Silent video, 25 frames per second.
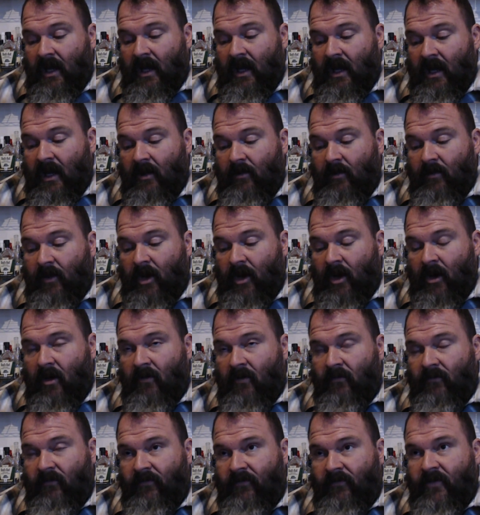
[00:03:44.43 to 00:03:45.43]

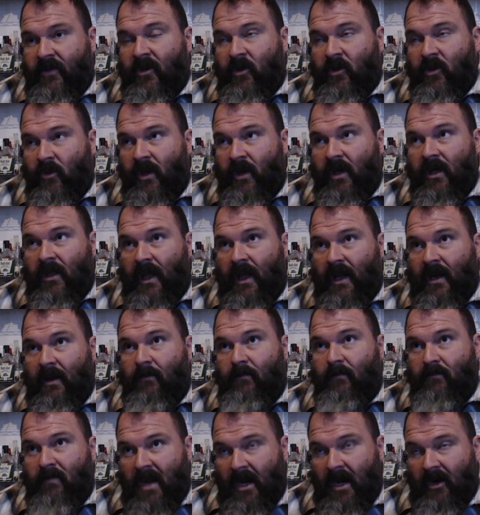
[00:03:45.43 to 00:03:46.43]
of doing like a
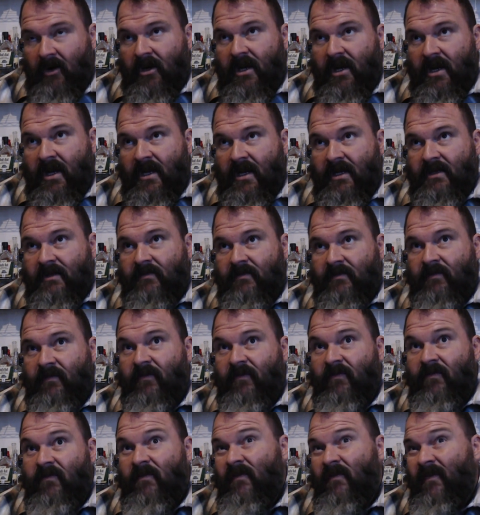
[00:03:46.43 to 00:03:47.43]
marrying
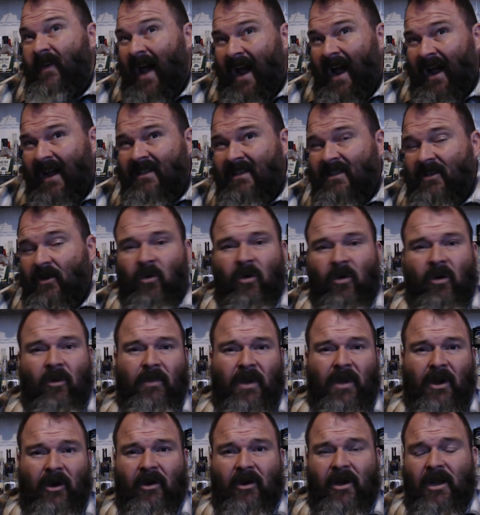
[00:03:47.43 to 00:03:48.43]
vat or a
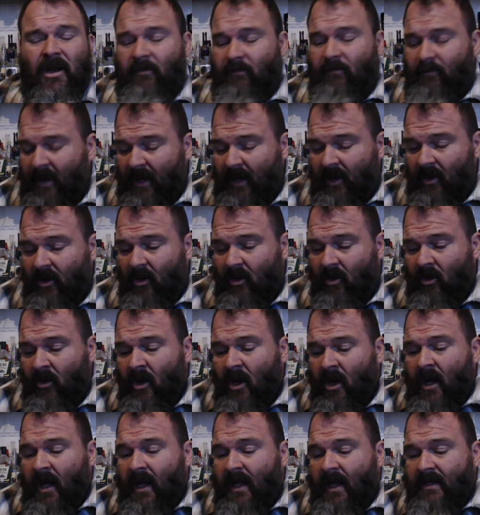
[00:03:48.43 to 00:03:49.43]
marrying barrel
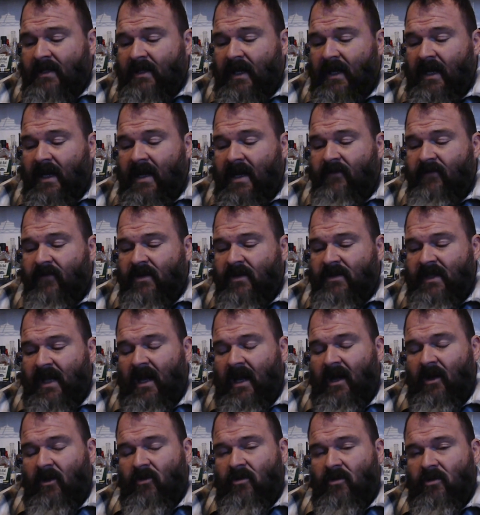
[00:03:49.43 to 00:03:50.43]
is it evens
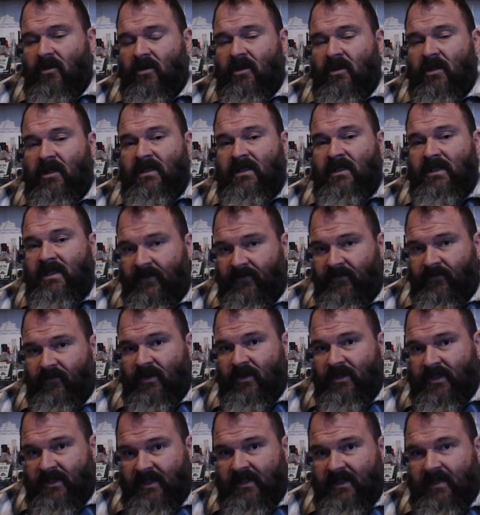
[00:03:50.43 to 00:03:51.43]
out the
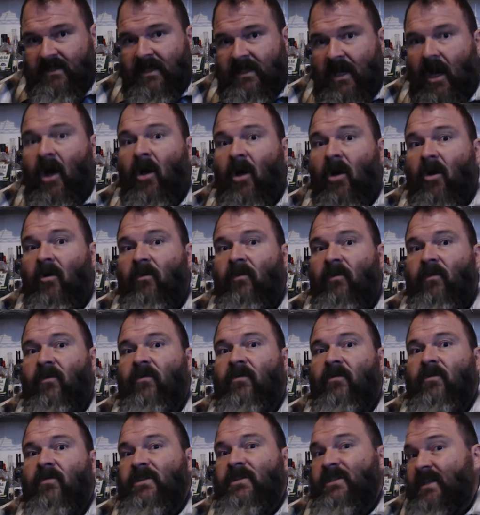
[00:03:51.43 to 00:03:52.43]
differences of
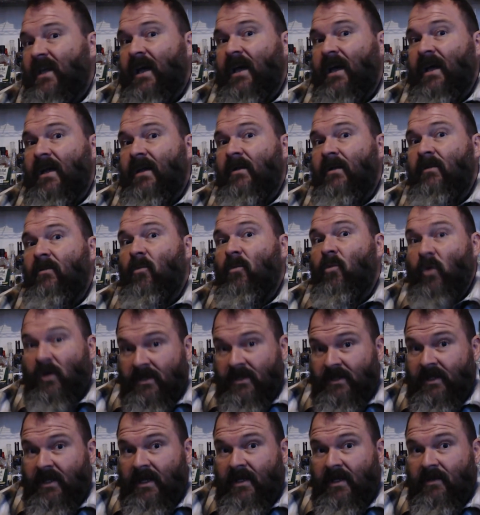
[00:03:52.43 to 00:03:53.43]
said
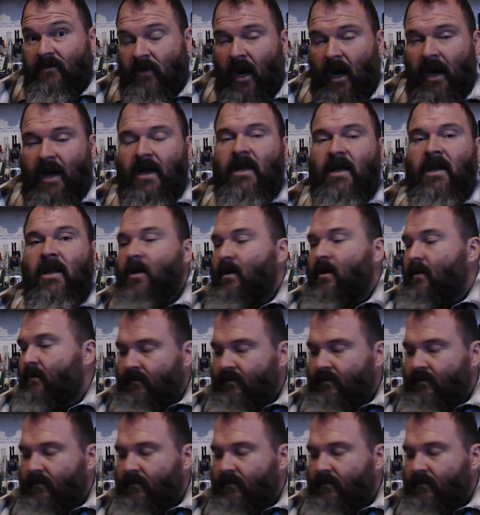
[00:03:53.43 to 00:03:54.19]
whiskey, right?